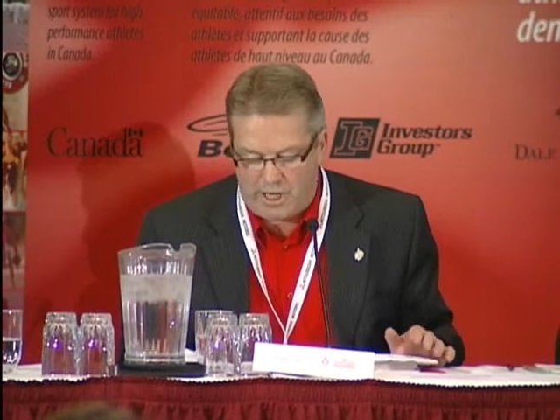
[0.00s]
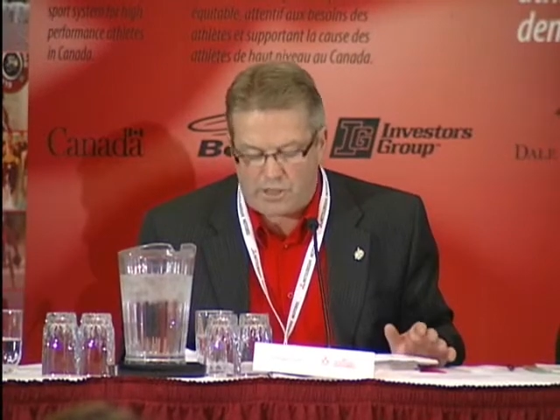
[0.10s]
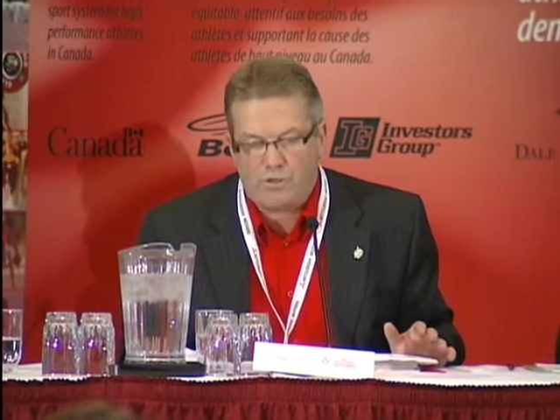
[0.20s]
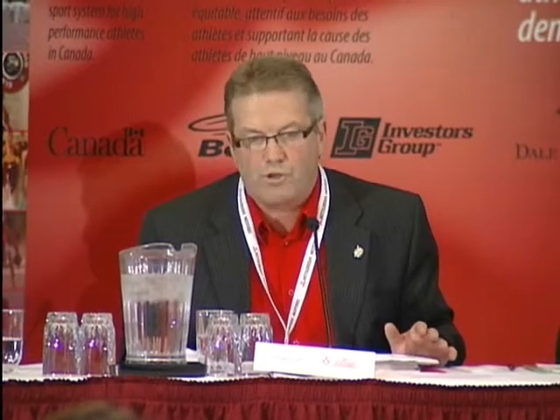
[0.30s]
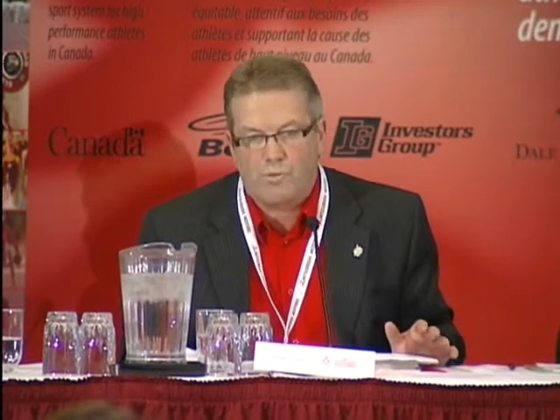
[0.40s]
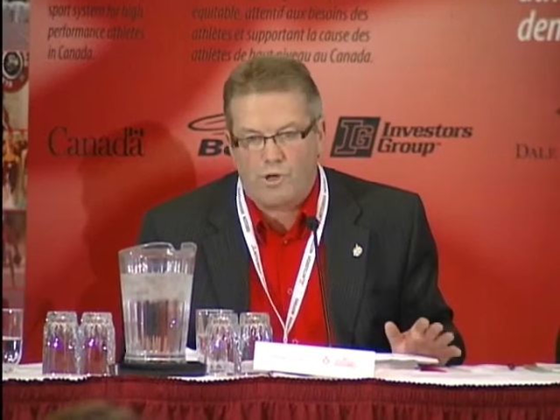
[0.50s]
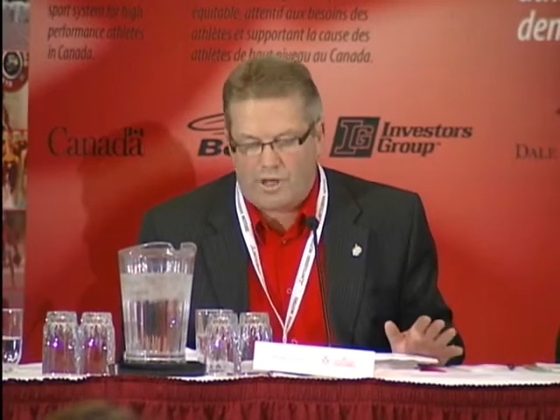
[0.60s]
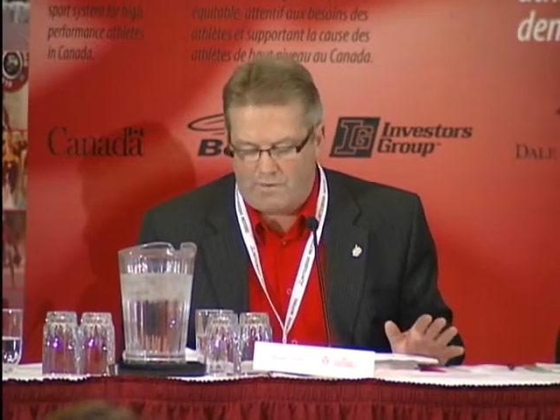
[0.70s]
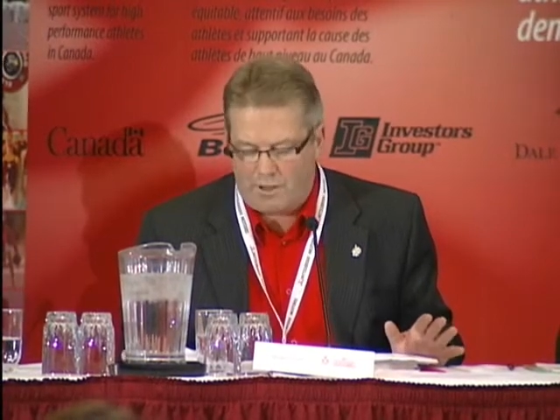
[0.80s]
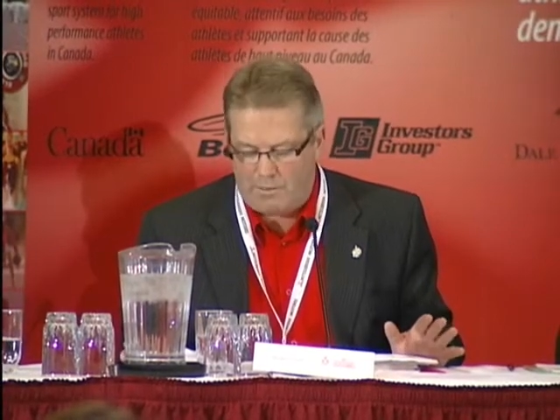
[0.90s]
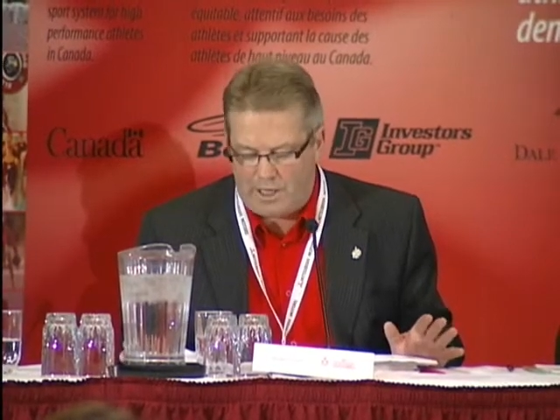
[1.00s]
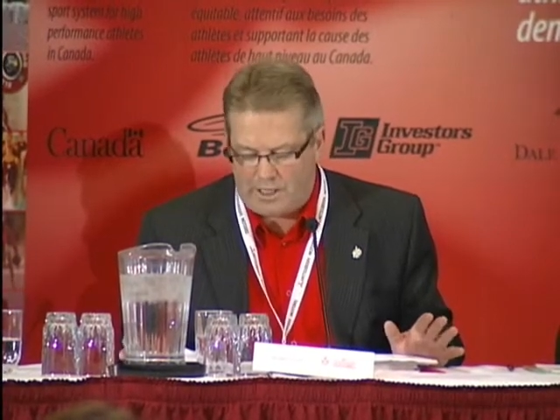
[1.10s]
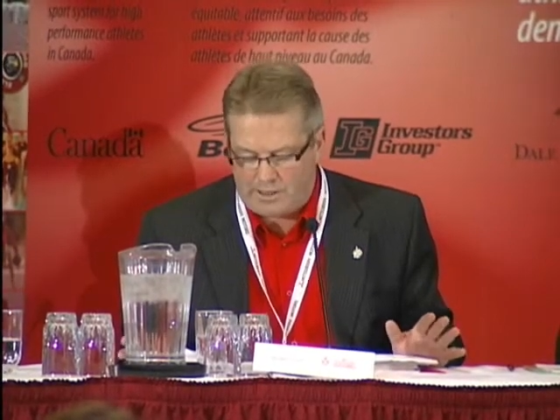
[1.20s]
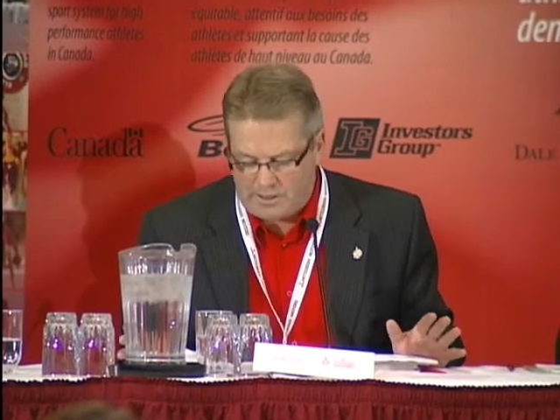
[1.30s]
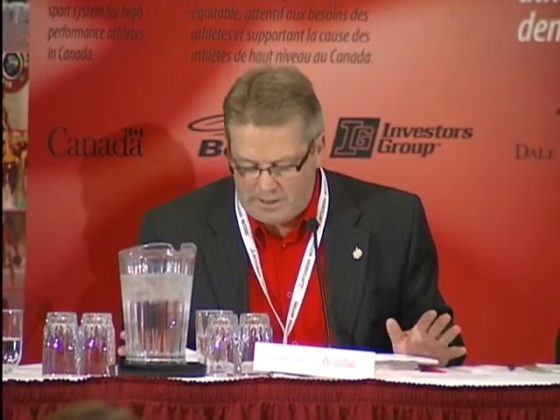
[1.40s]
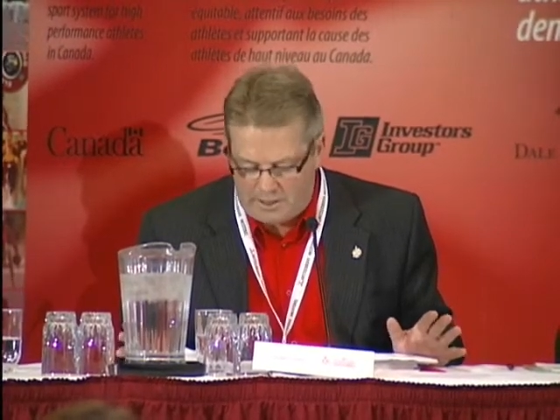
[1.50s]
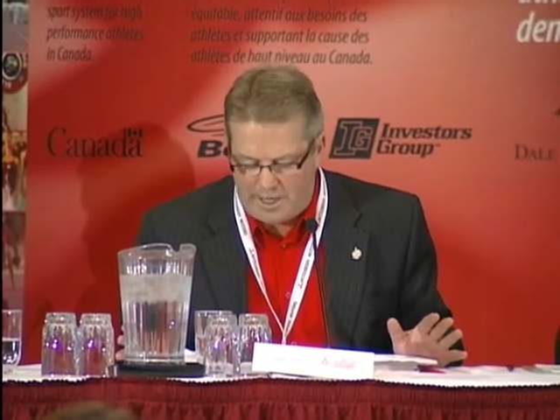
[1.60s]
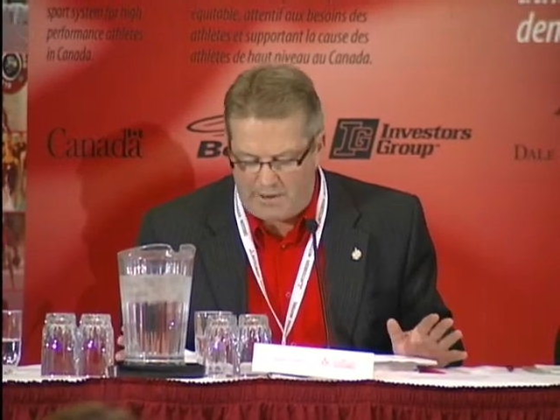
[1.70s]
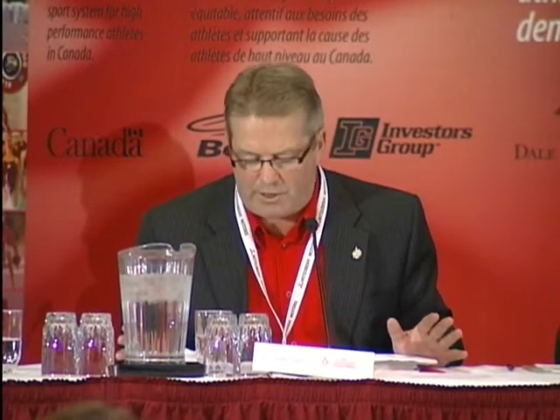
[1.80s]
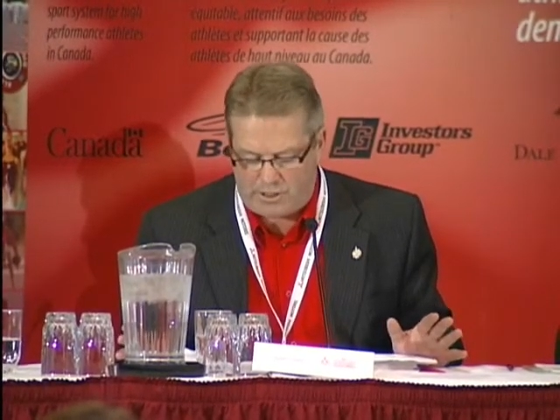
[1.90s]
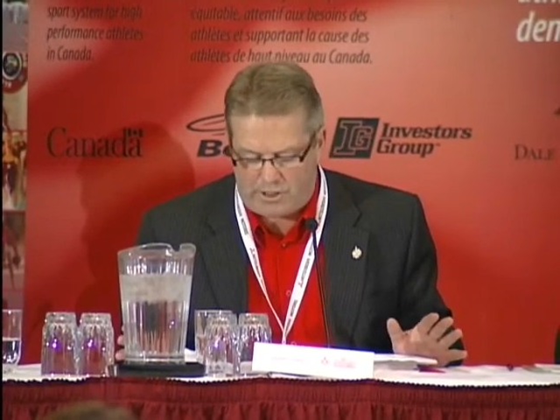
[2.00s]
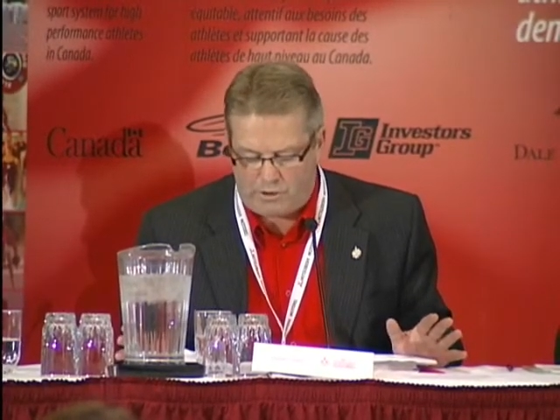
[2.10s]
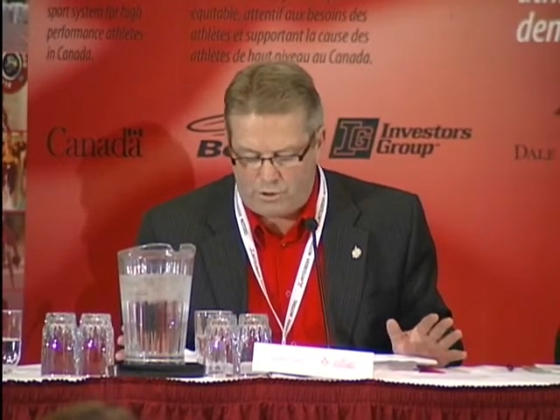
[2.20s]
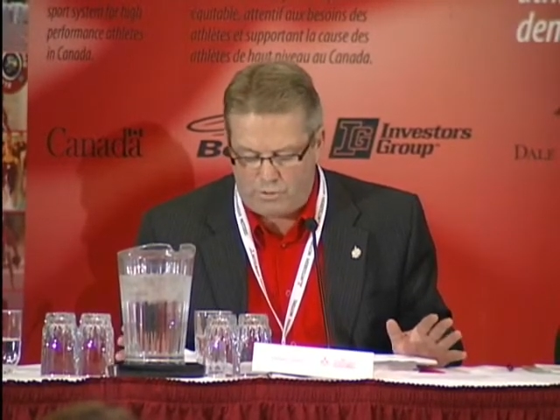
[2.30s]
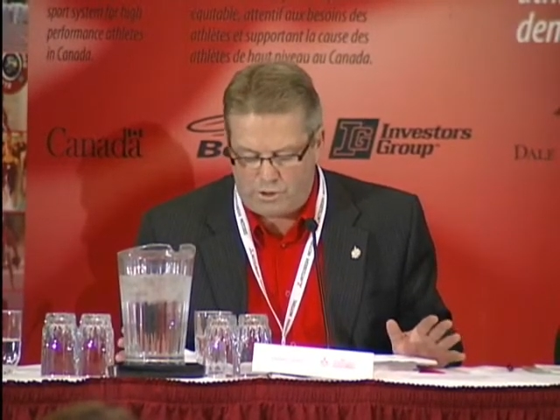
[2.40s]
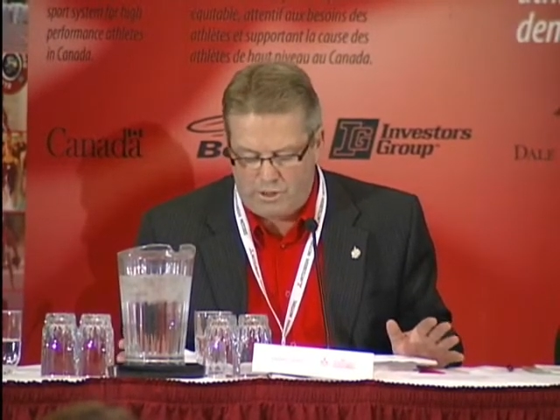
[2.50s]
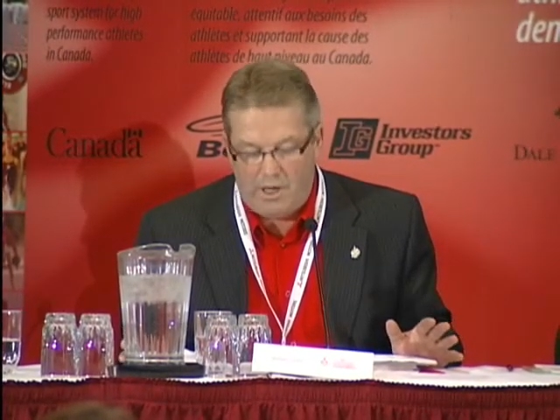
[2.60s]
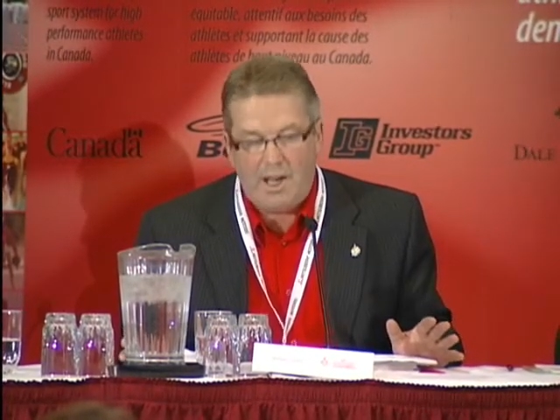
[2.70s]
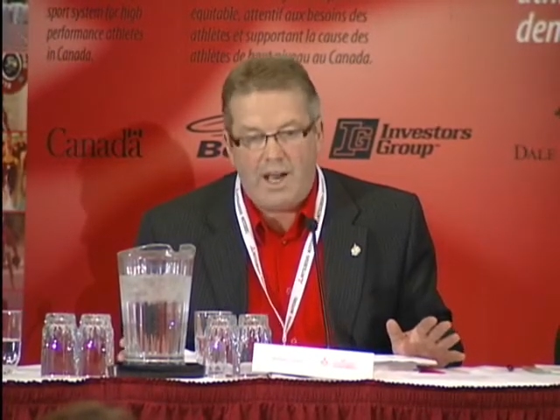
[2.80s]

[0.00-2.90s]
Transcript: national sport governing bodies, and advocacy groups,